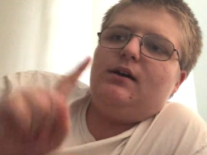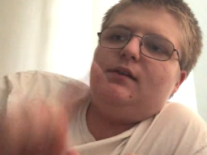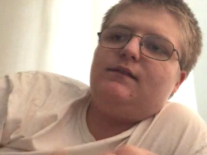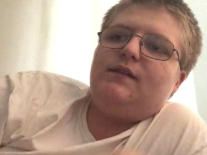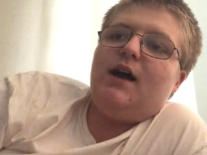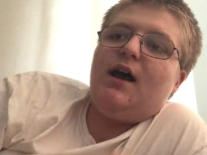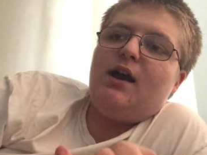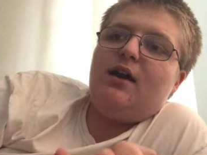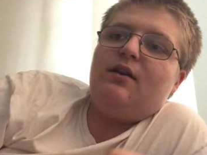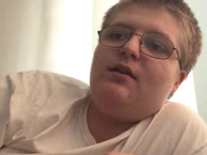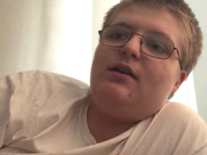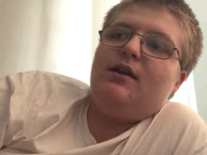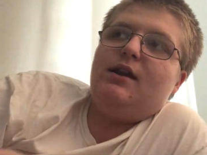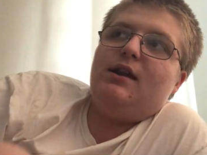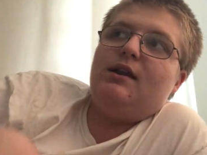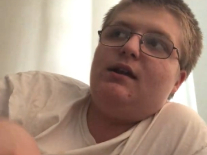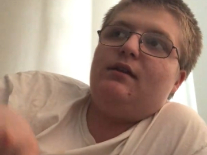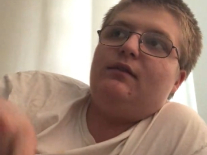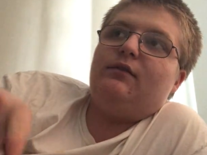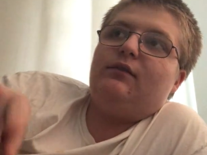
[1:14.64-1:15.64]

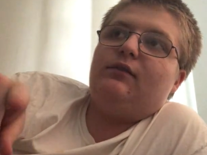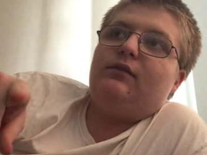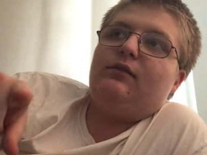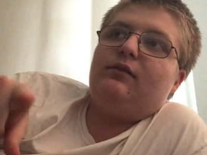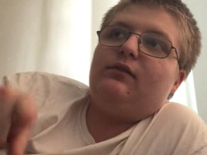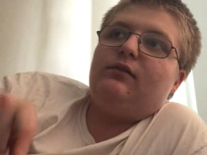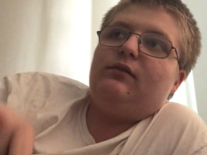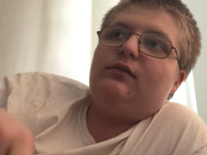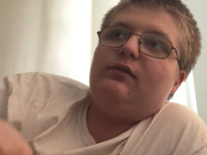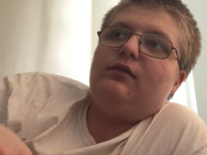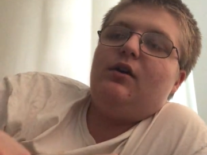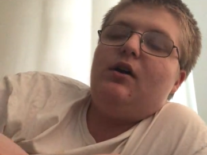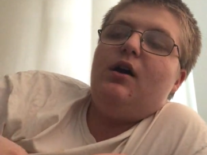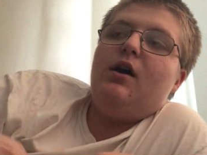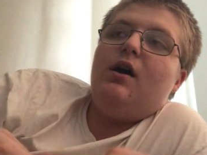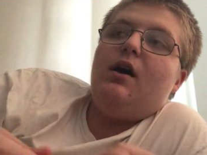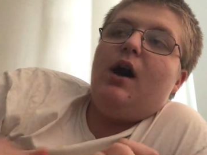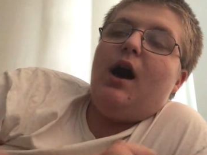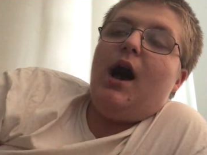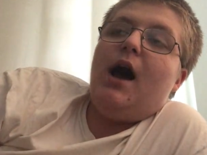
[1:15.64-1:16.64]
tiredness.
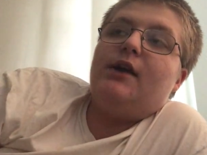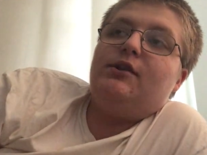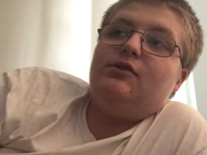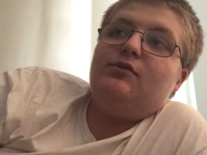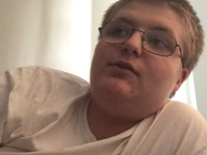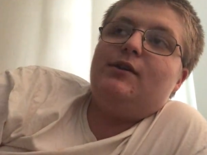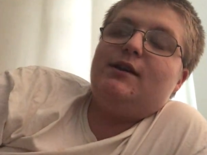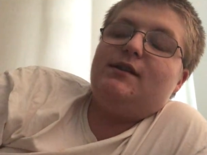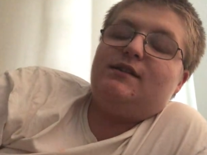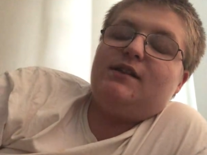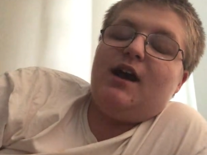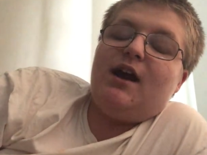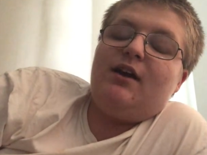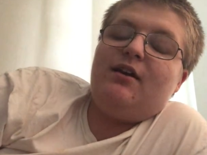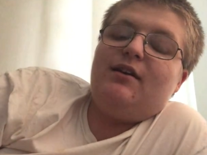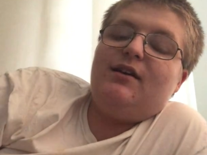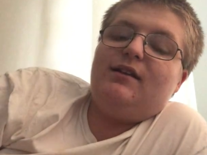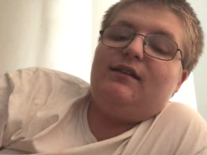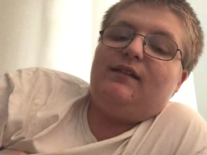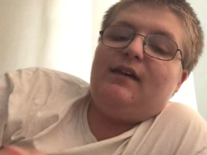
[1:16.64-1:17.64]
I do get
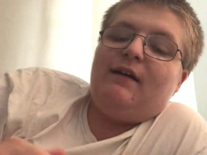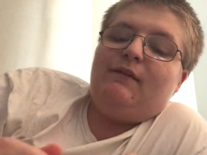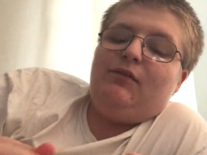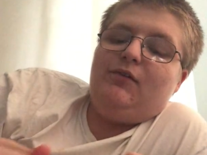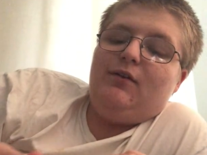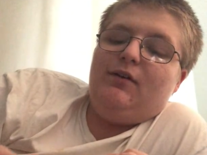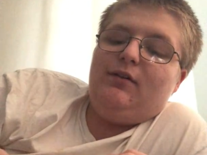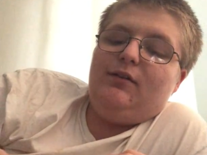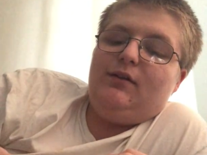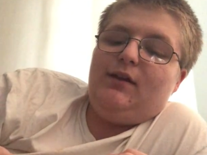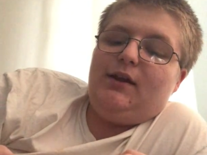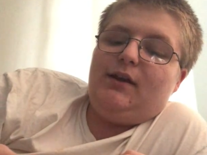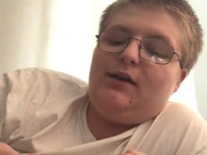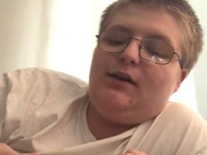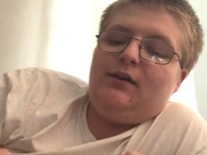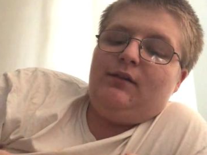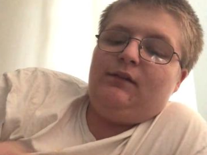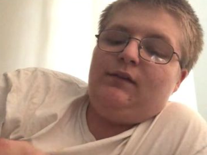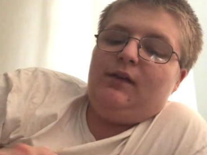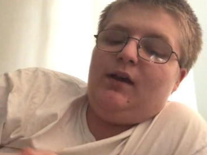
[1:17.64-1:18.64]
tiredness after like
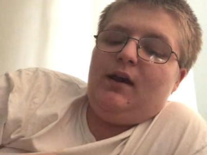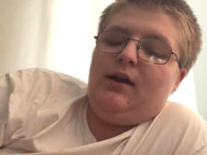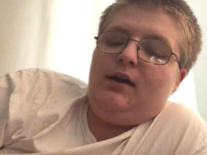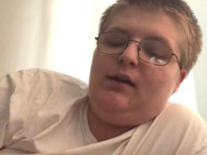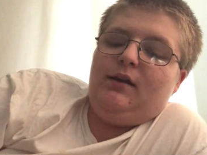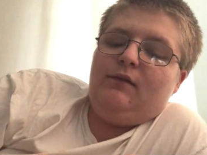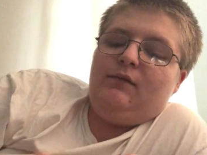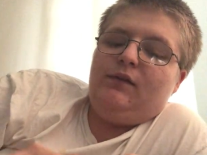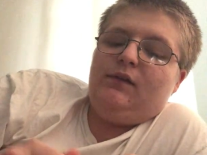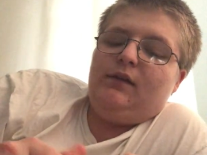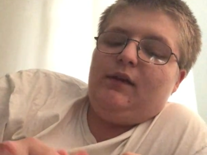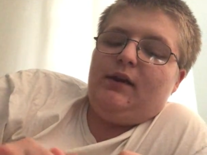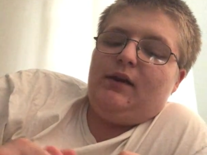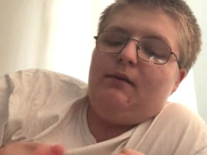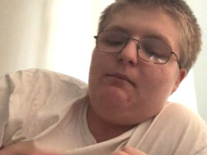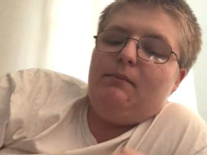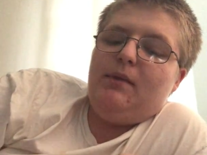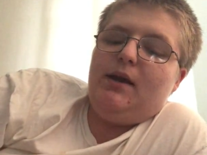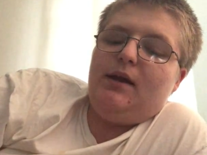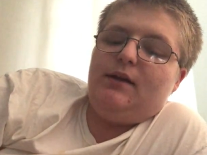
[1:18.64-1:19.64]
anxiety. If it's like a
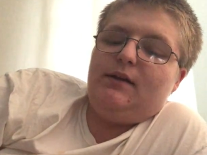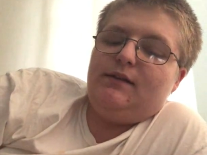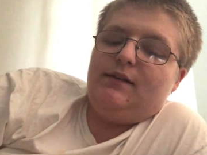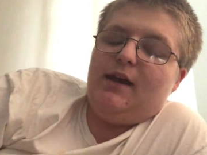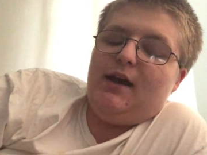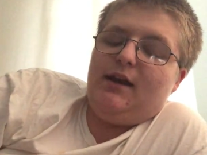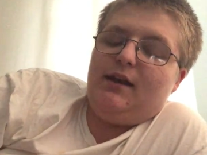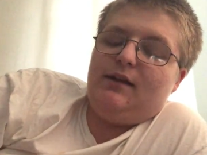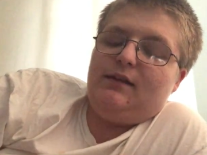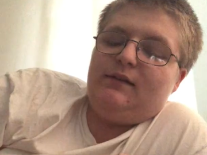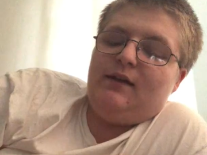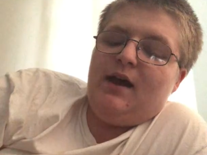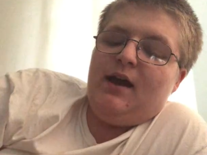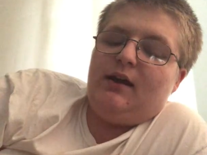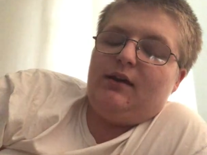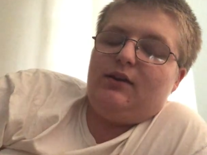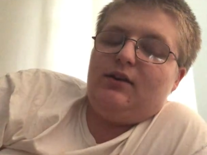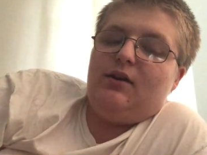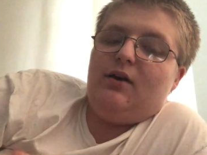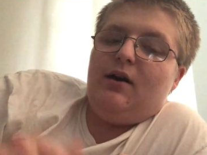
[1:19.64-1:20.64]
big anxiety
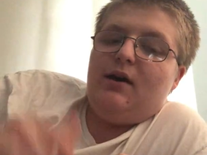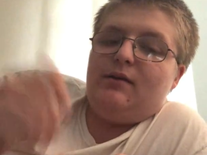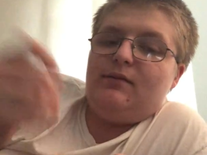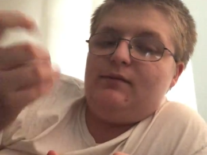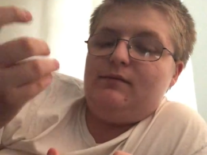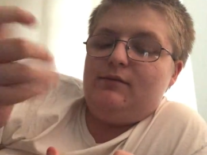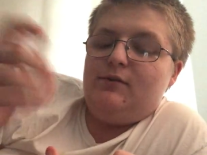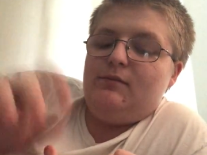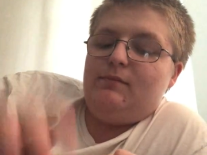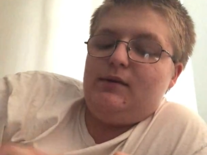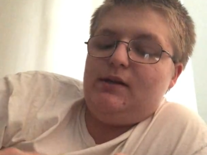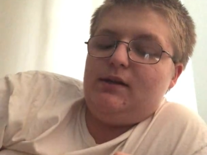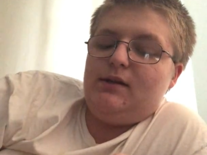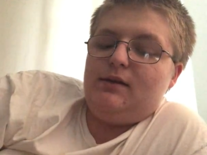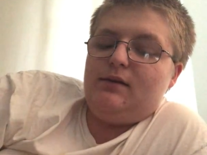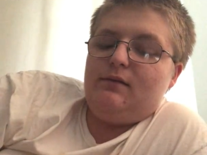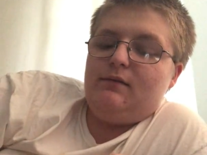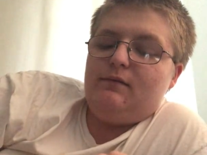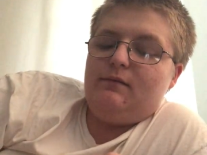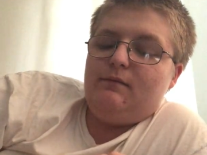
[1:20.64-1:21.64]
attack, I do
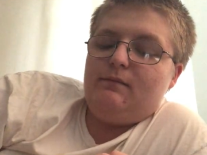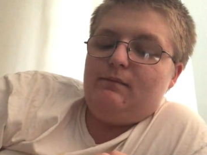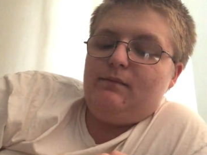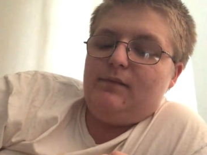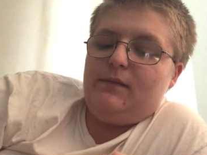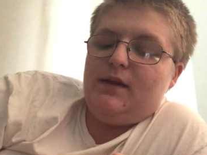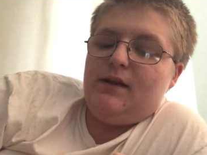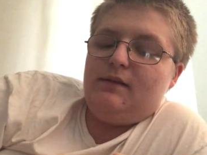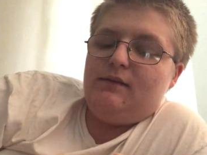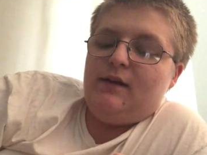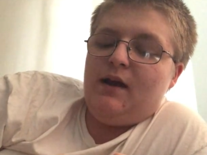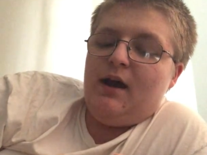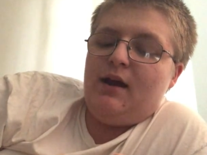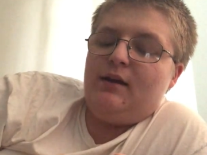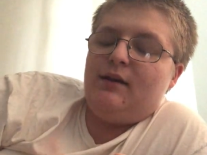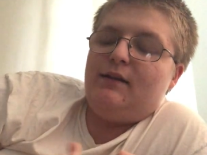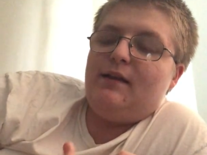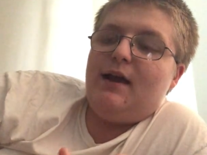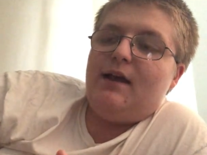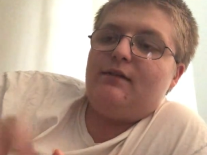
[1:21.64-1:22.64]
get
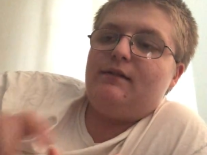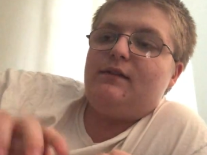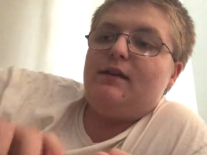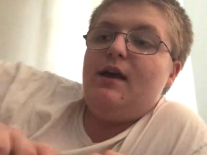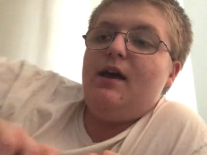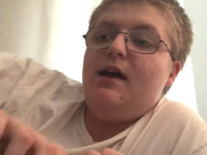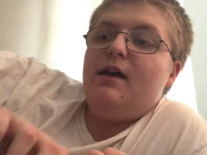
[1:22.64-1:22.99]
tired, and that